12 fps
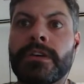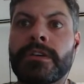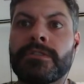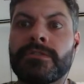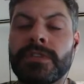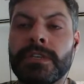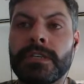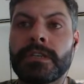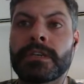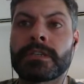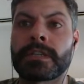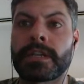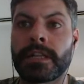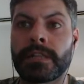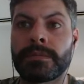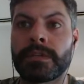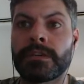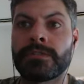V is an
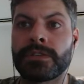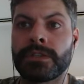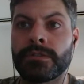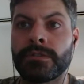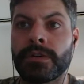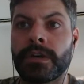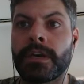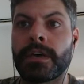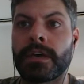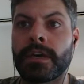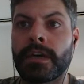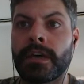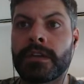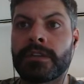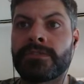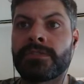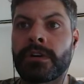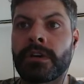element of U, and
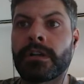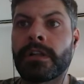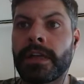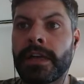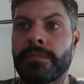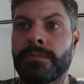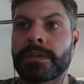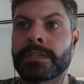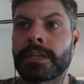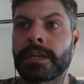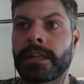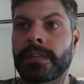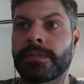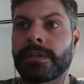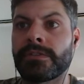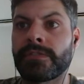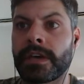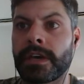for all M is an element
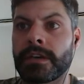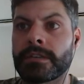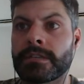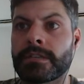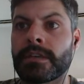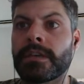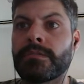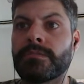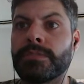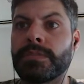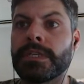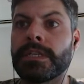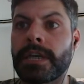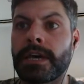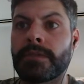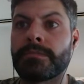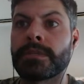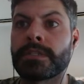of S,
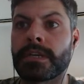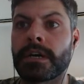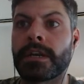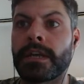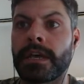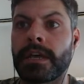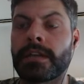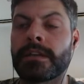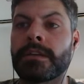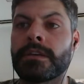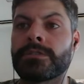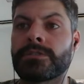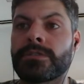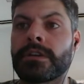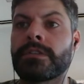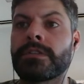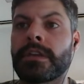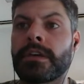Bm.n is
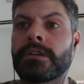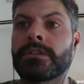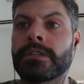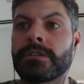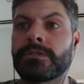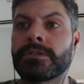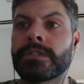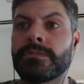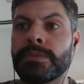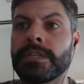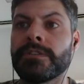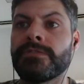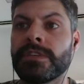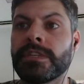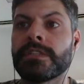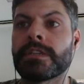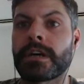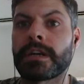greater than or equal to
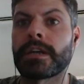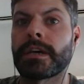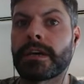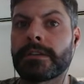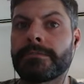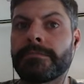Bv.n.